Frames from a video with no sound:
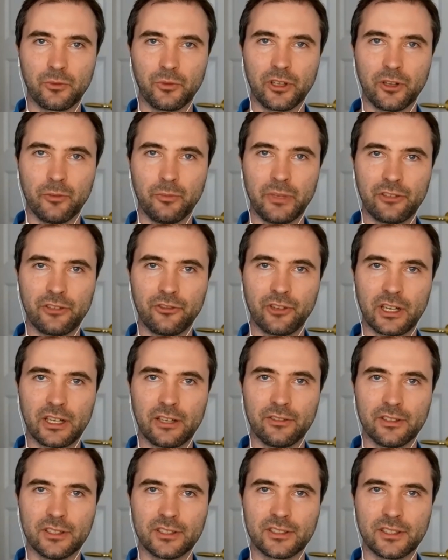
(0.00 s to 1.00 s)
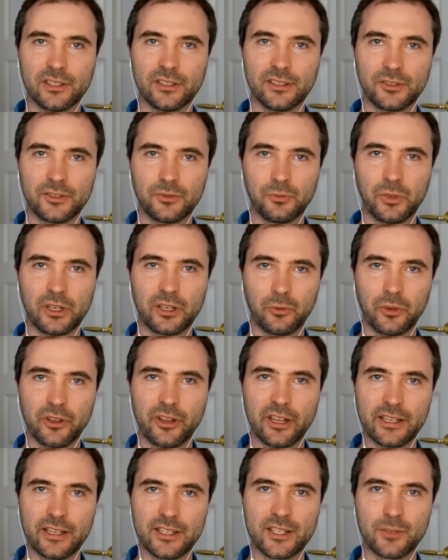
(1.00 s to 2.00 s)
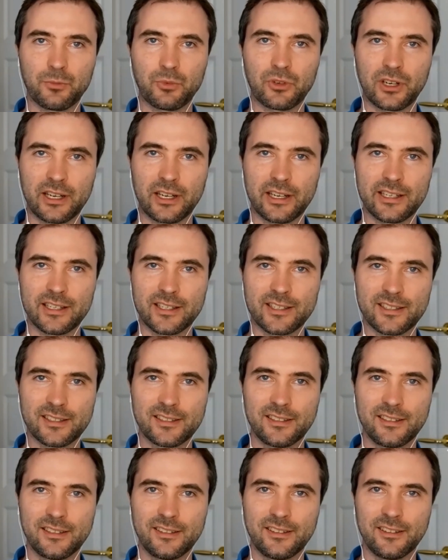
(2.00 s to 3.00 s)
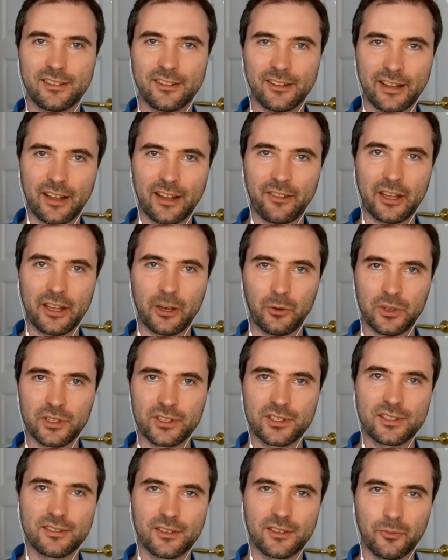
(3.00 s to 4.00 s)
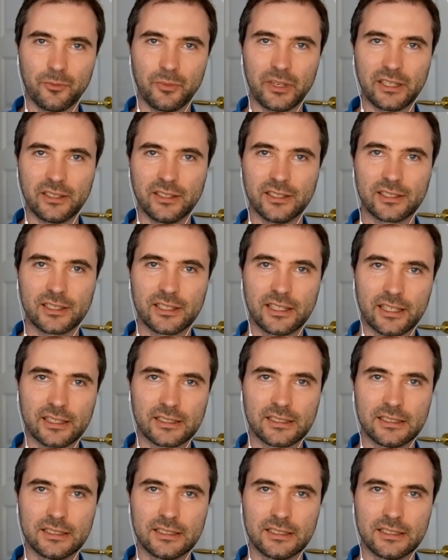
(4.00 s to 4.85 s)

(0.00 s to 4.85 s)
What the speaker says: the big drivers, and where were they surprised that there was a big disconnect?